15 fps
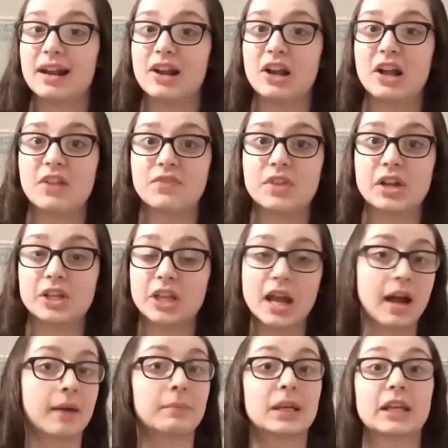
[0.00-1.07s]
and then
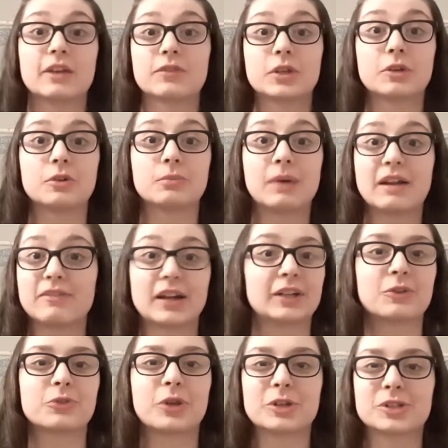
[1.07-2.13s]
yeah, I'm gonna give you my
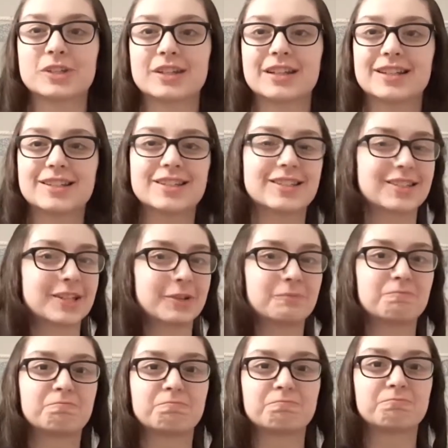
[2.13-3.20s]
final thoughts on it. So
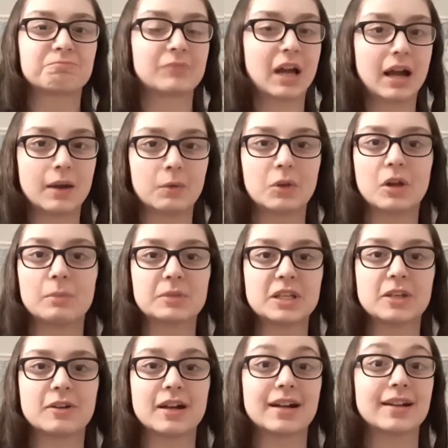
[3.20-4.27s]
I will
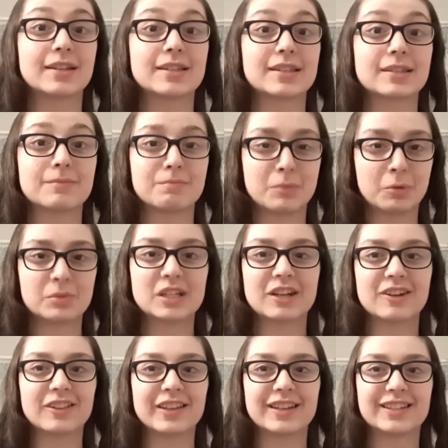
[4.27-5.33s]
update you guys
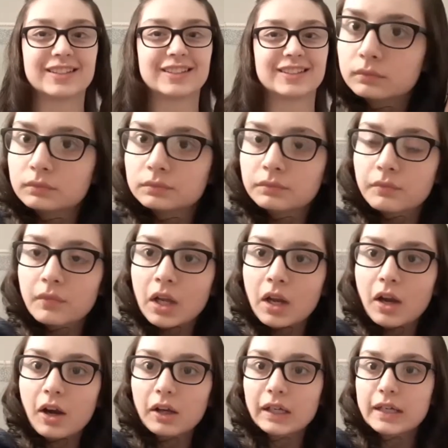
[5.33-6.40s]
momentarily.
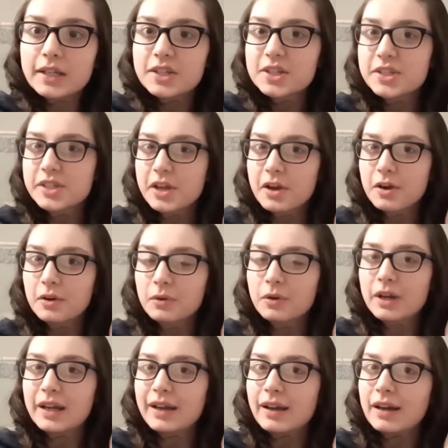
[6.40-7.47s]
Alright,
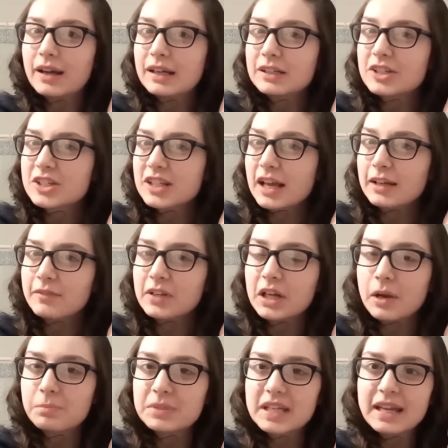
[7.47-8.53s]
so just kind of an
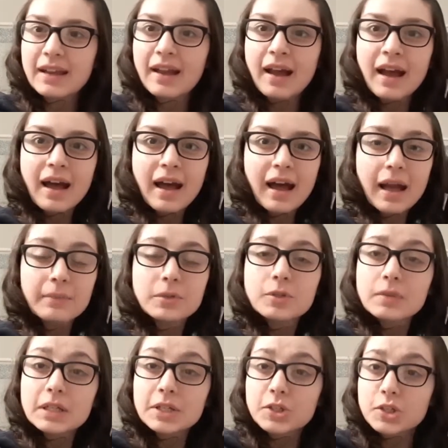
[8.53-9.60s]
update. I'm
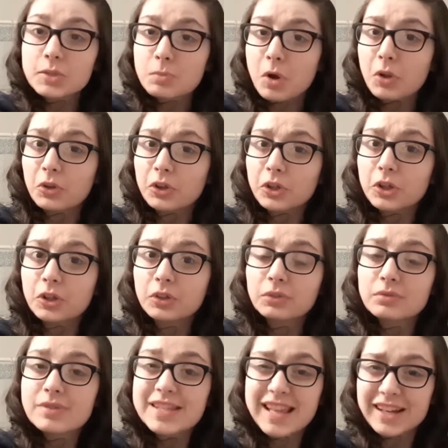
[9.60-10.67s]
doing smaller
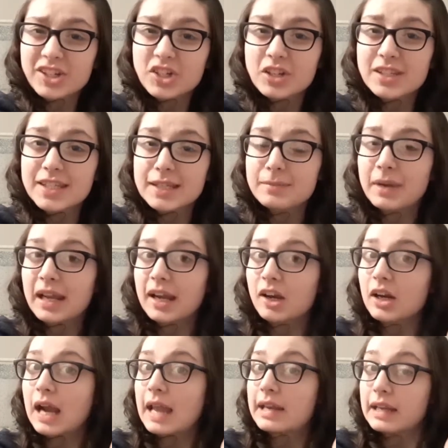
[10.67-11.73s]
sections in my
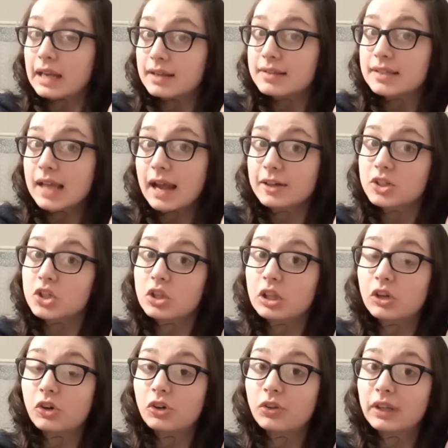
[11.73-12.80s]
hair, and it is actually
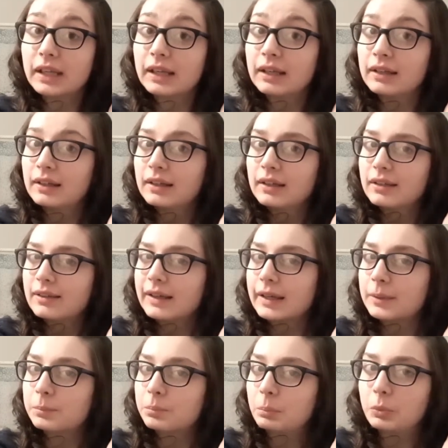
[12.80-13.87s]
curling
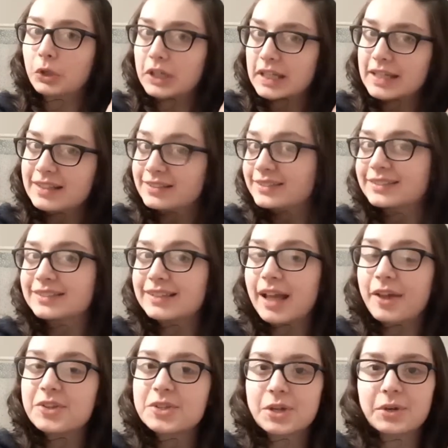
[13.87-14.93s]
like pretty,
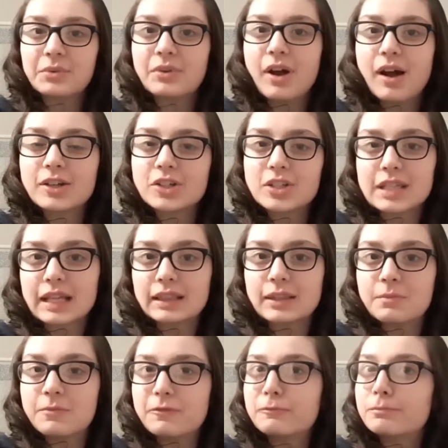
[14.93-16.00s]
so not just like the